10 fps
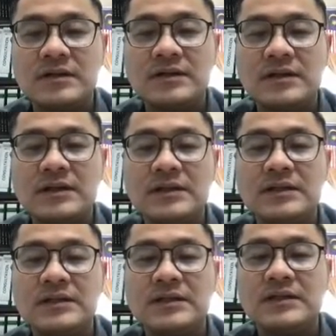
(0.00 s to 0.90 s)

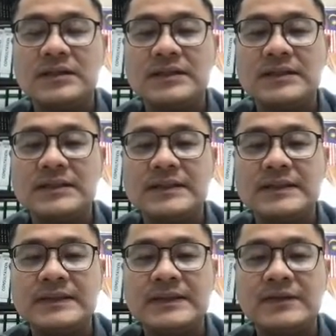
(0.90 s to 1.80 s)
uh,
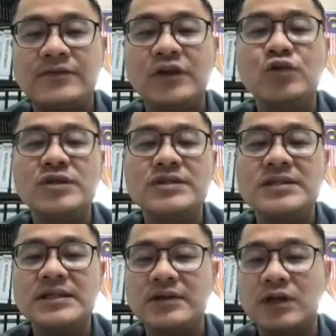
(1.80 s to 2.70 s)

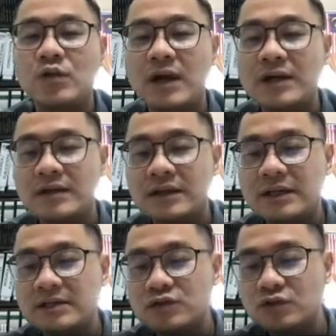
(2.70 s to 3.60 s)
frequency required,
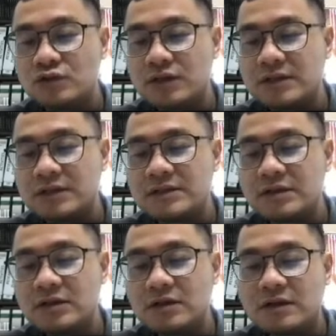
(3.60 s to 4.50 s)
okay. So here is
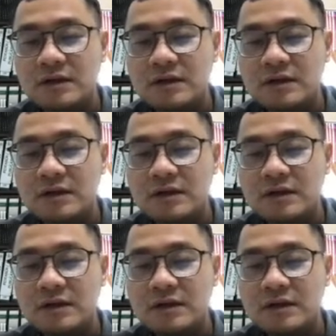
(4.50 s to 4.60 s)
your